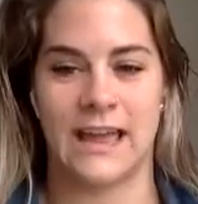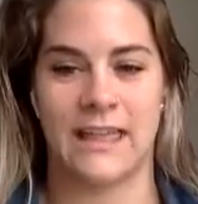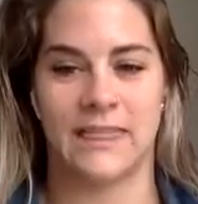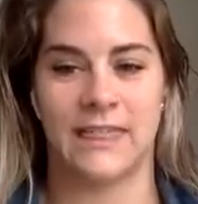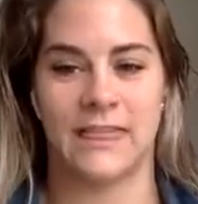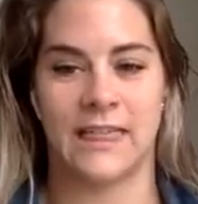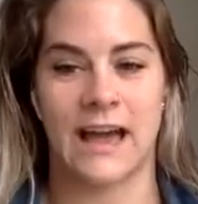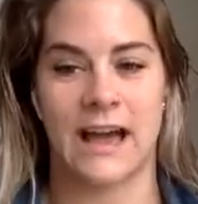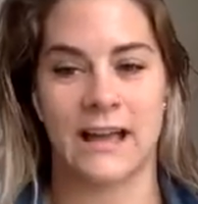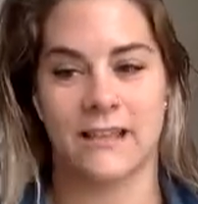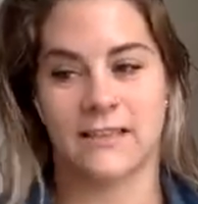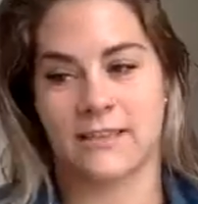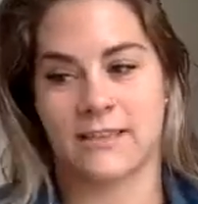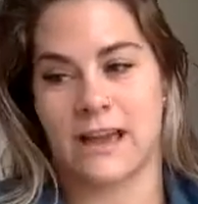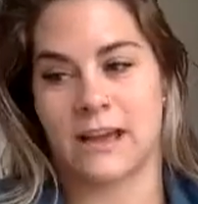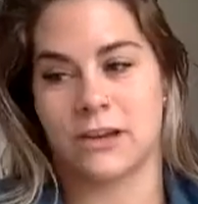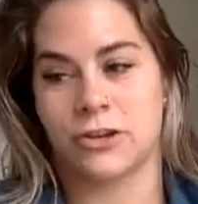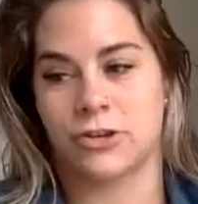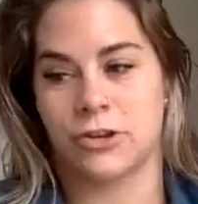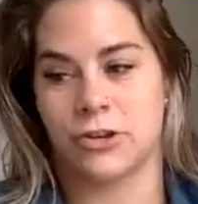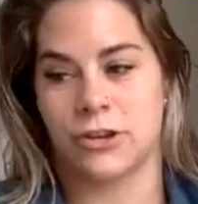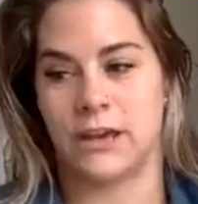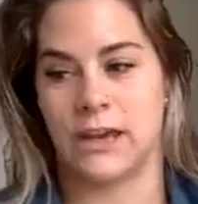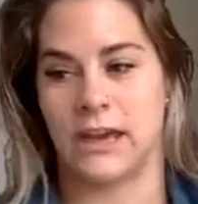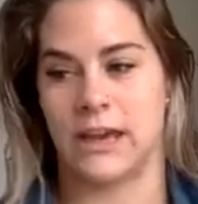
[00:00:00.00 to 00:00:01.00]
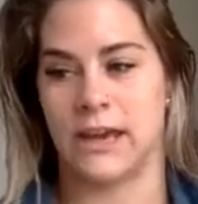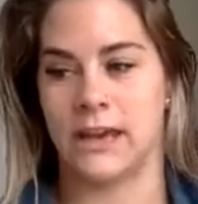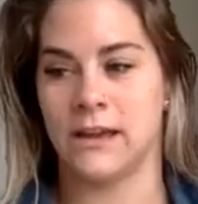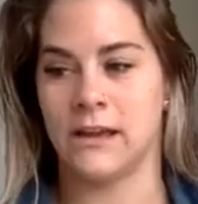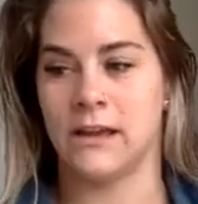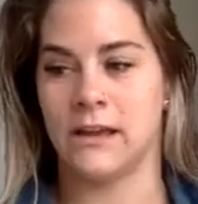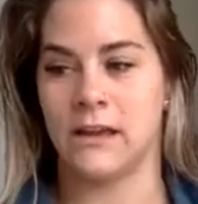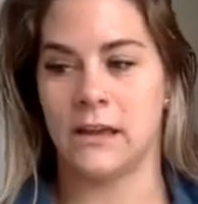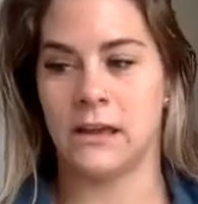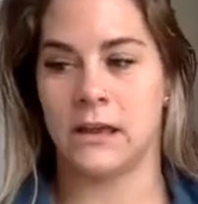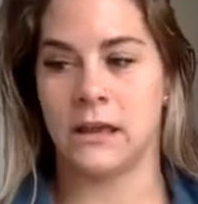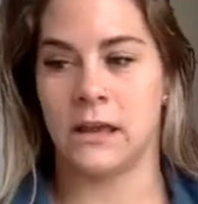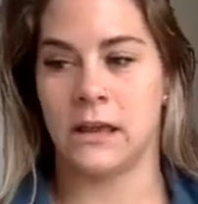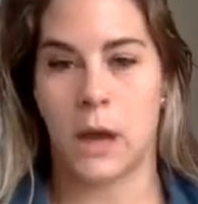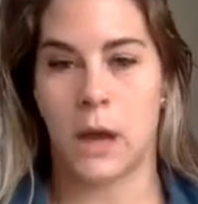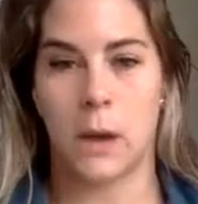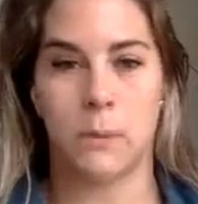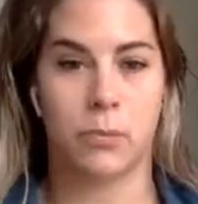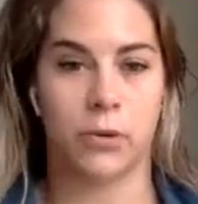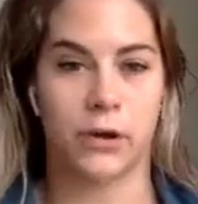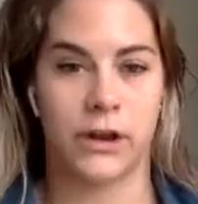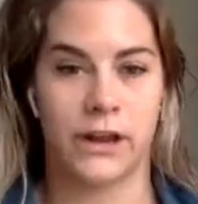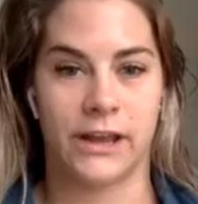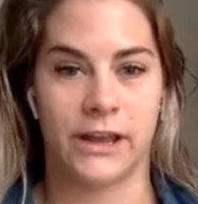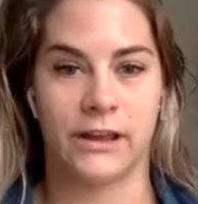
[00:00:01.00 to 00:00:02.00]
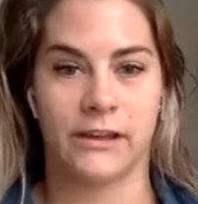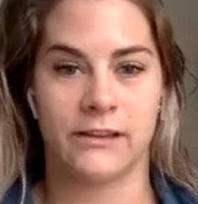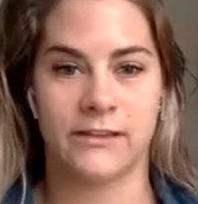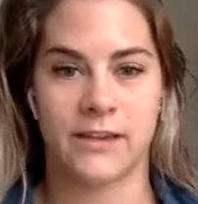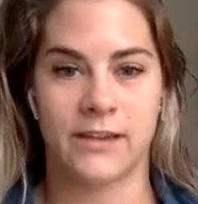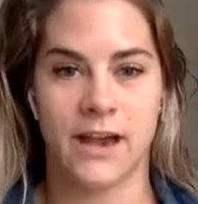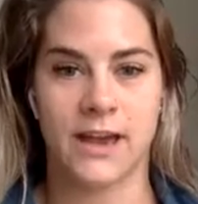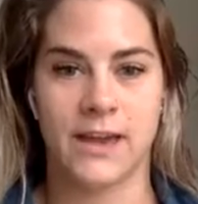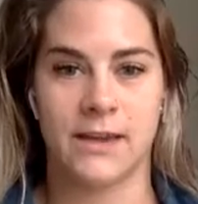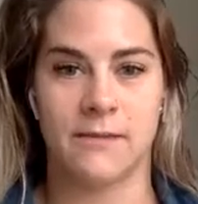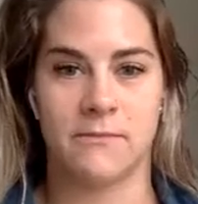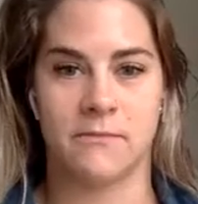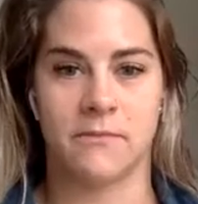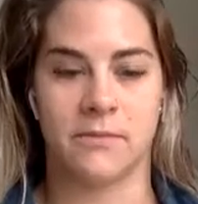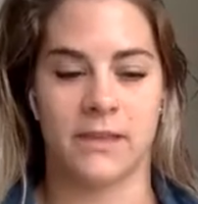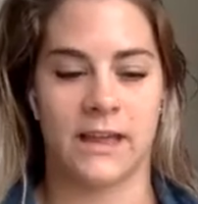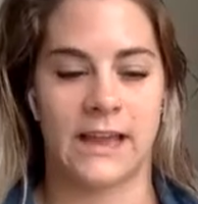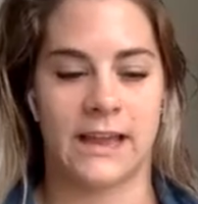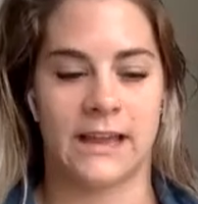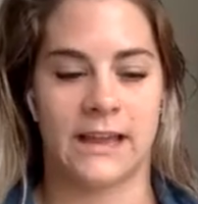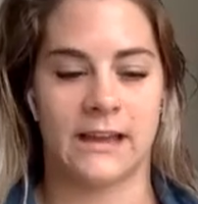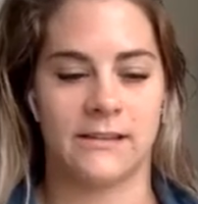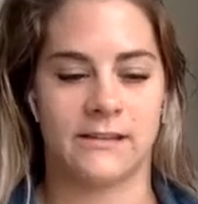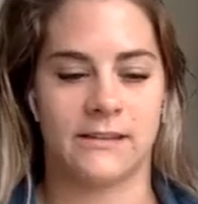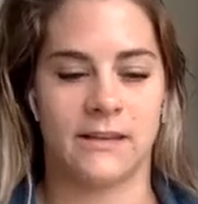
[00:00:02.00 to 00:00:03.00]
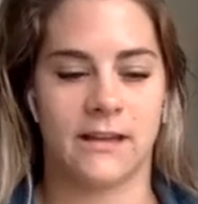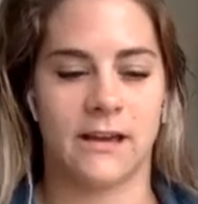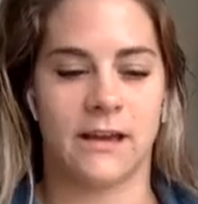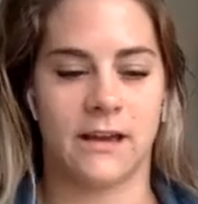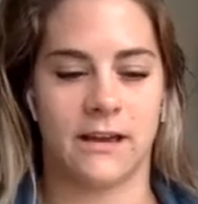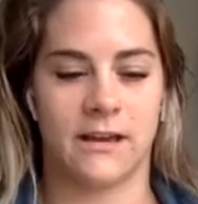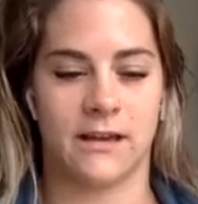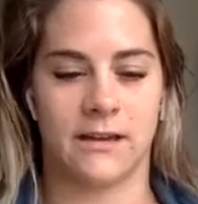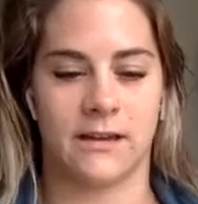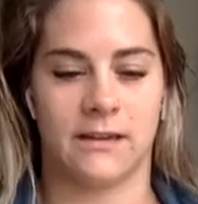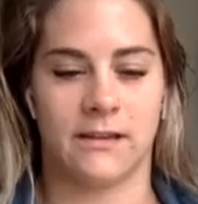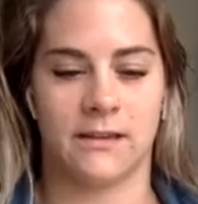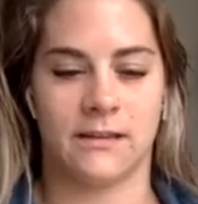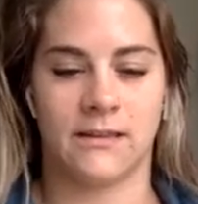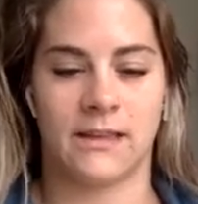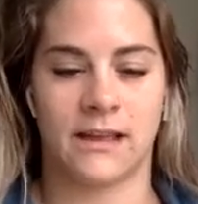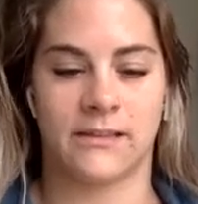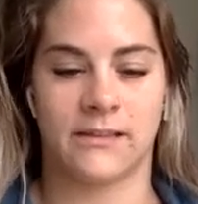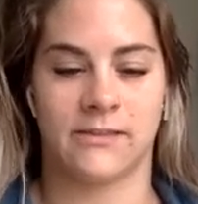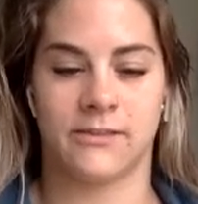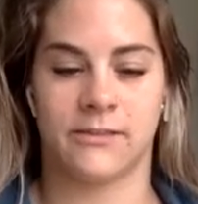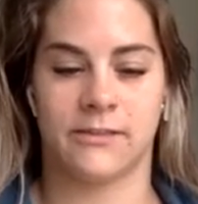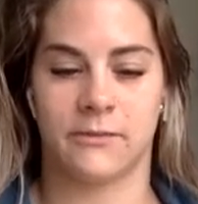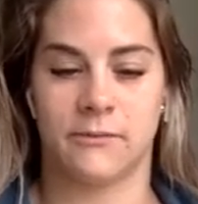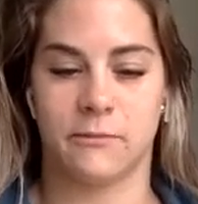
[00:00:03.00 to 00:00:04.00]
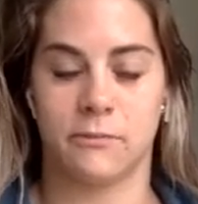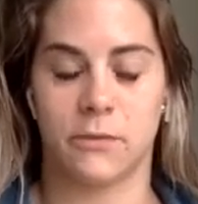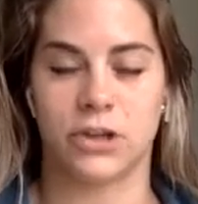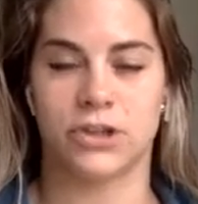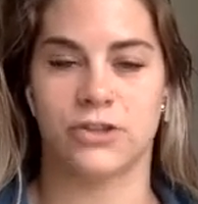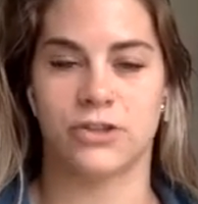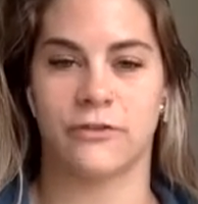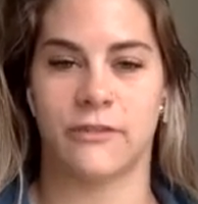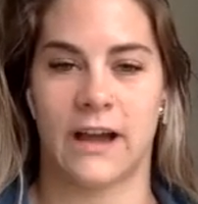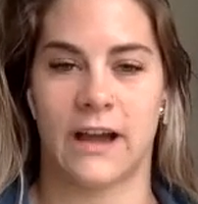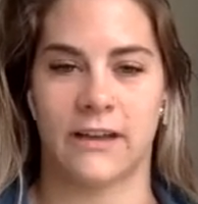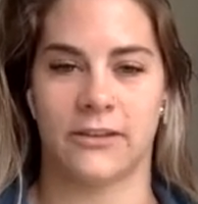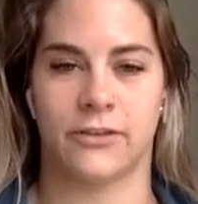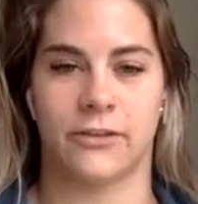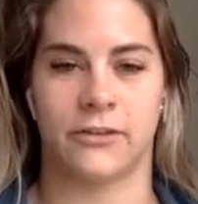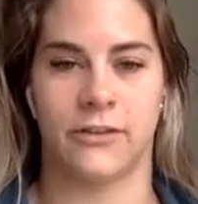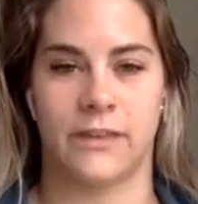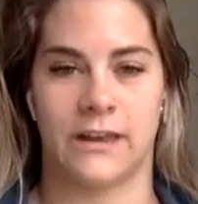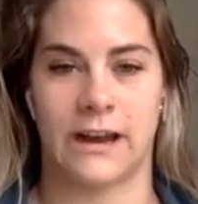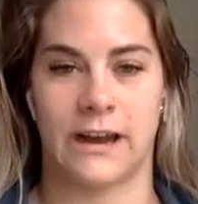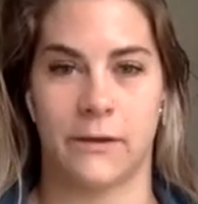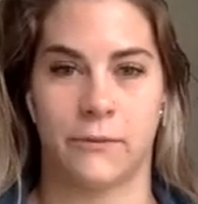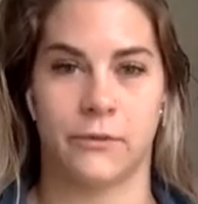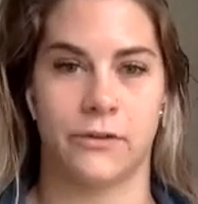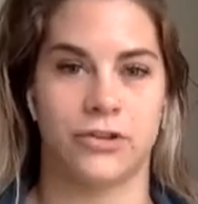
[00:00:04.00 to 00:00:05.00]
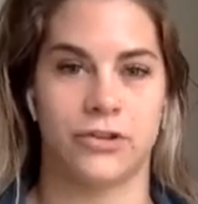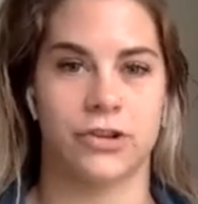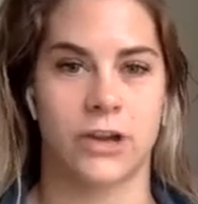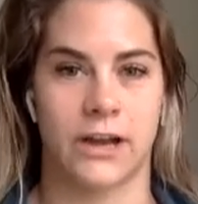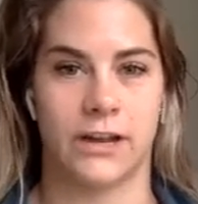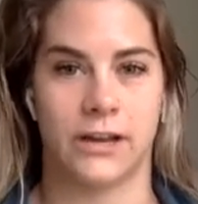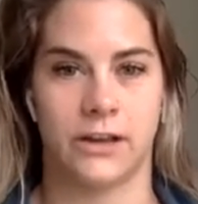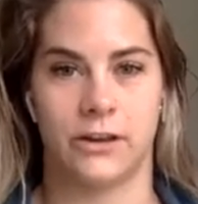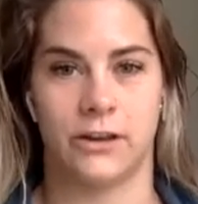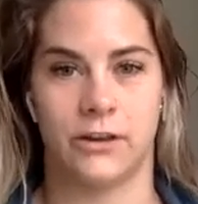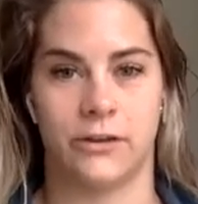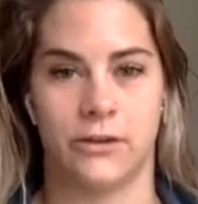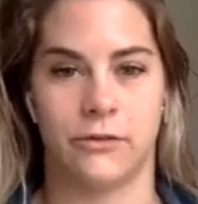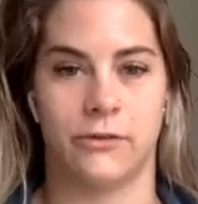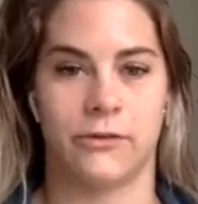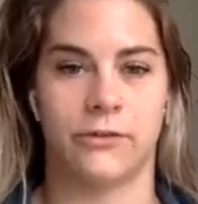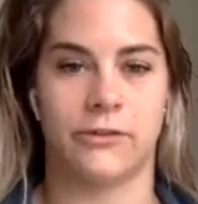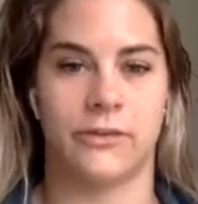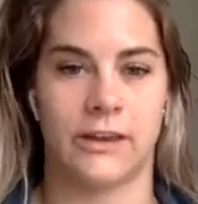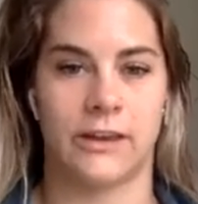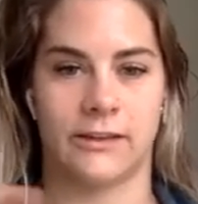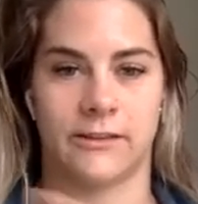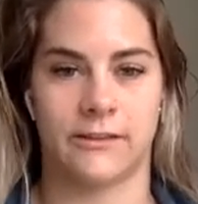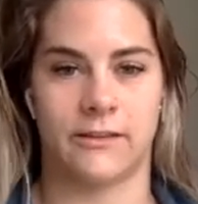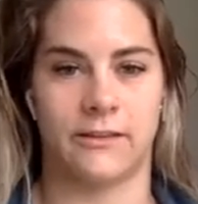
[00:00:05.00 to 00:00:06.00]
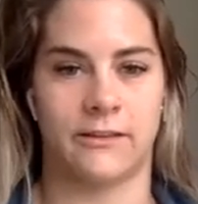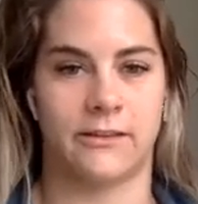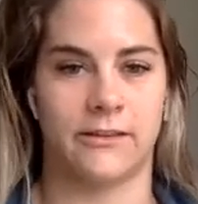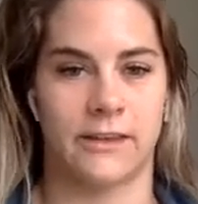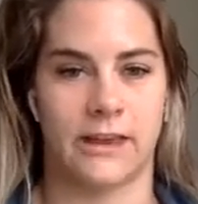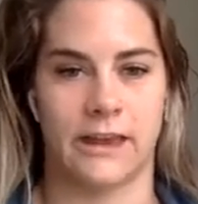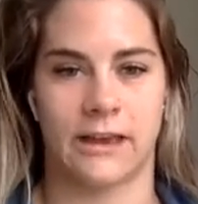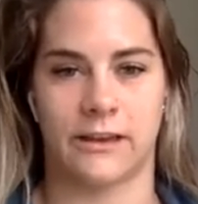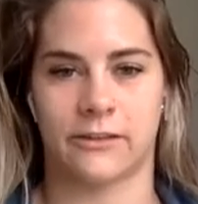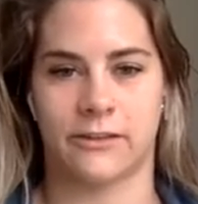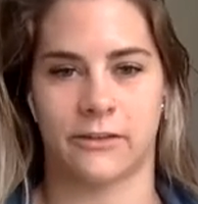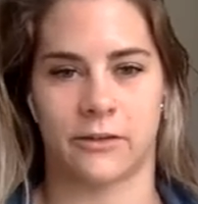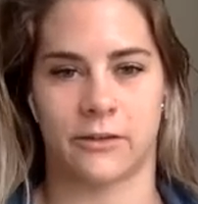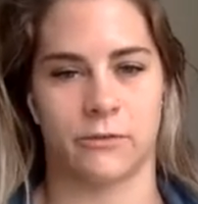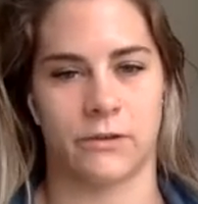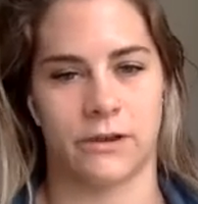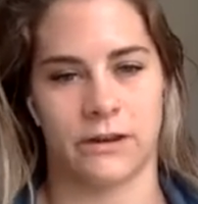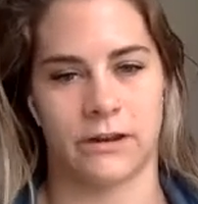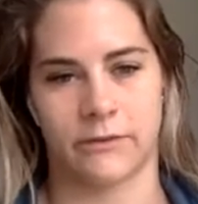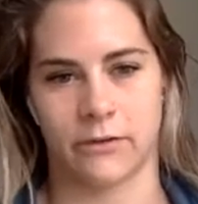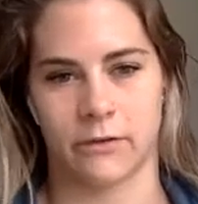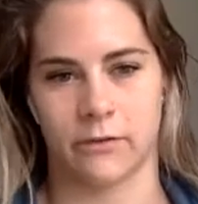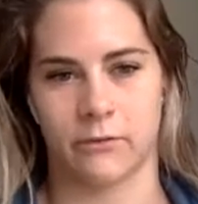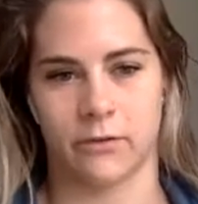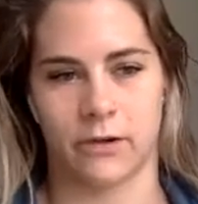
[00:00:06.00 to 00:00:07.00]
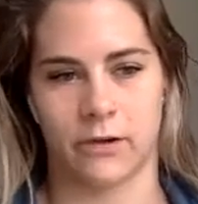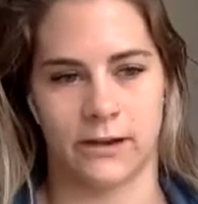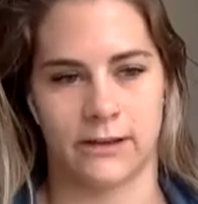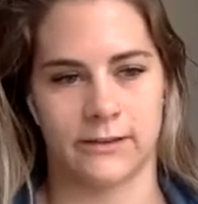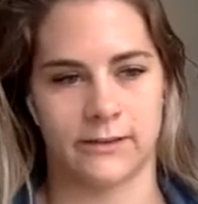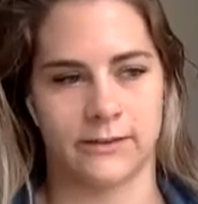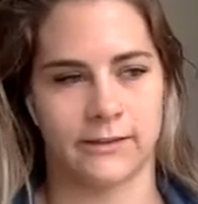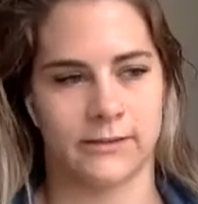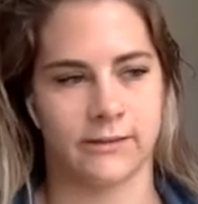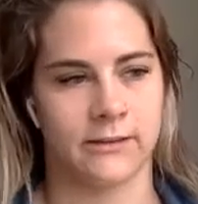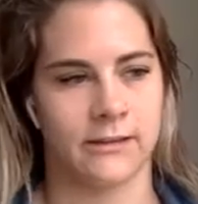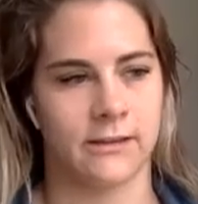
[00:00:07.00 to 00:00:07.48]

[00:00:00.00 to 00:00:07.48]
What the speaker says: And that's actually a pretty good time. Like that's much faster than I was trying to do 6 and 6 or whatever it was.